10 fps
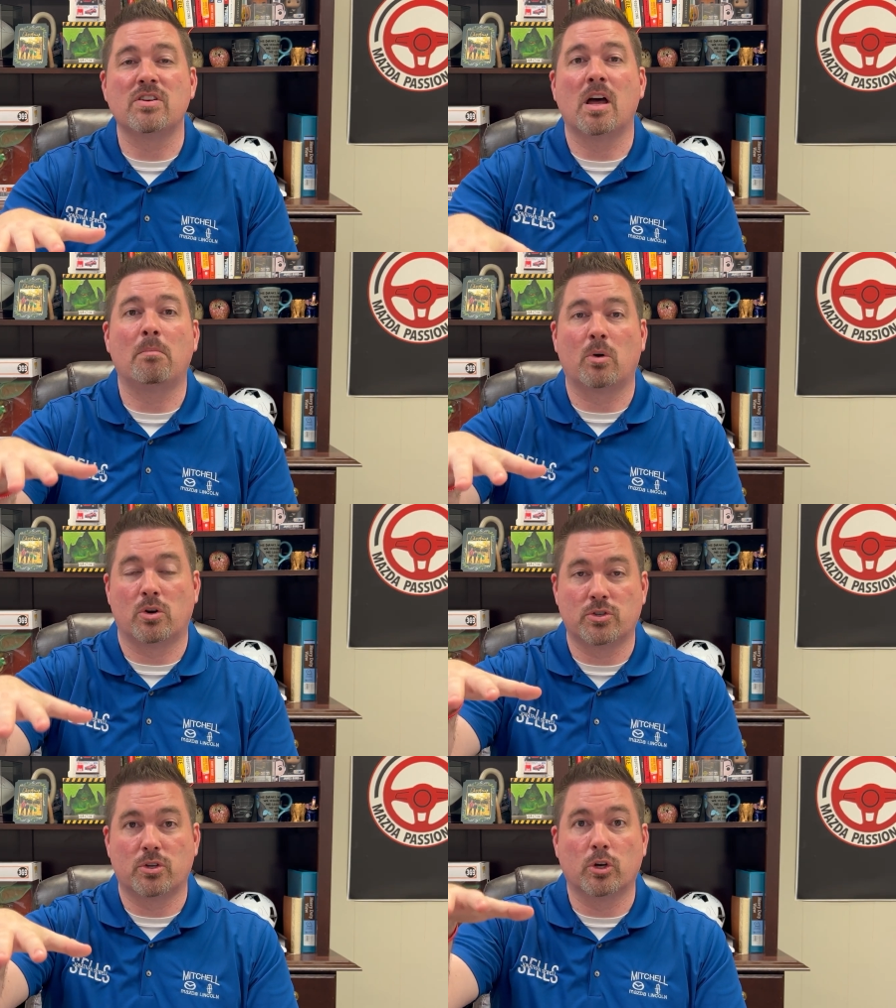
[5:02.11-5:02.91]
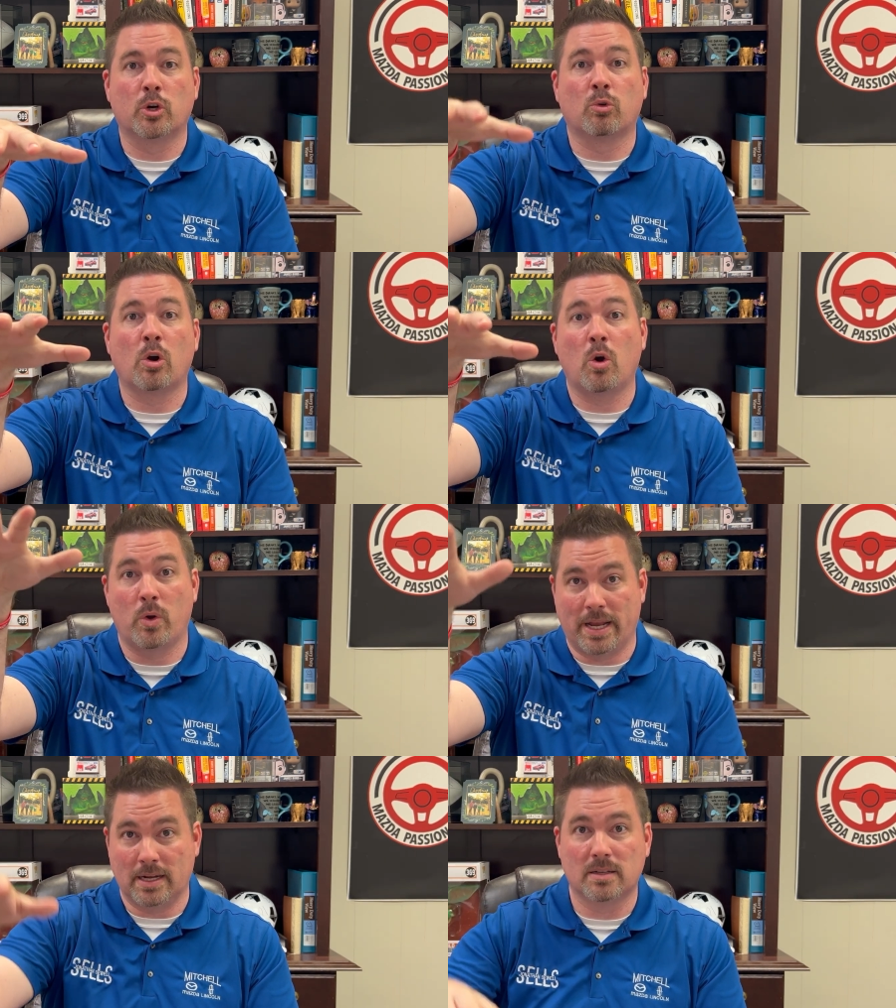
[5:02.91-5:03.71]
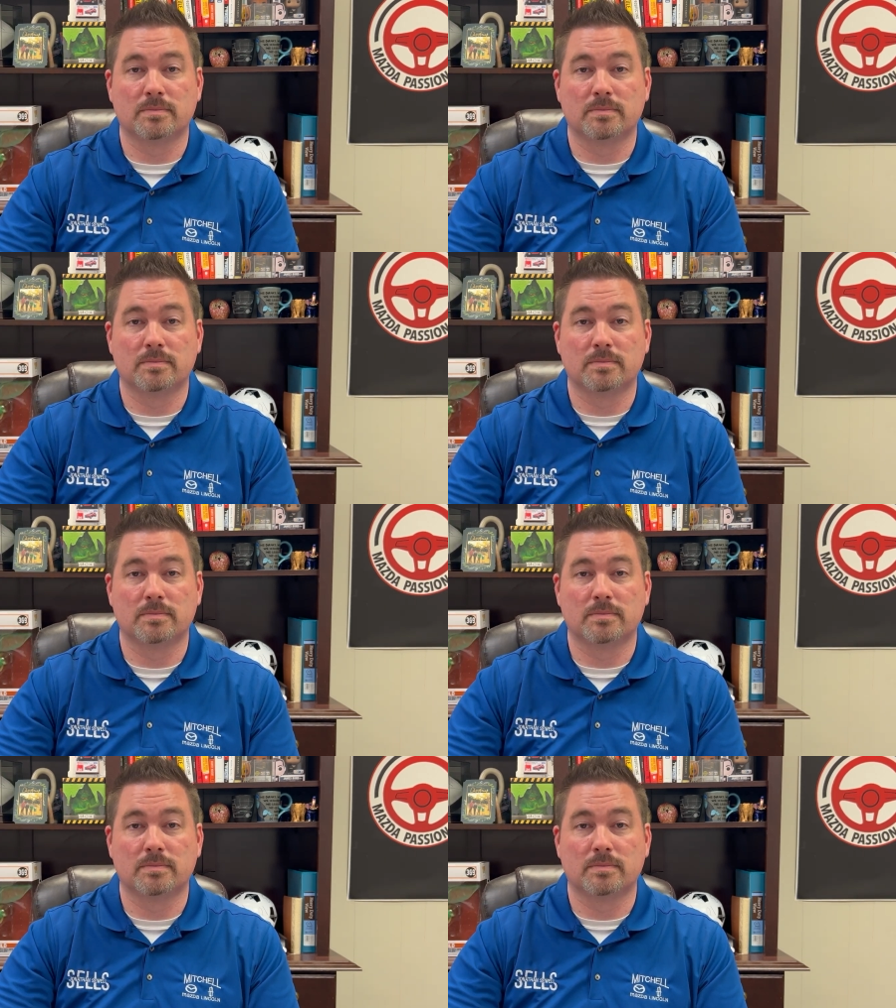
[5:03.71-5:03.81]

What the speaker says: numbers growing.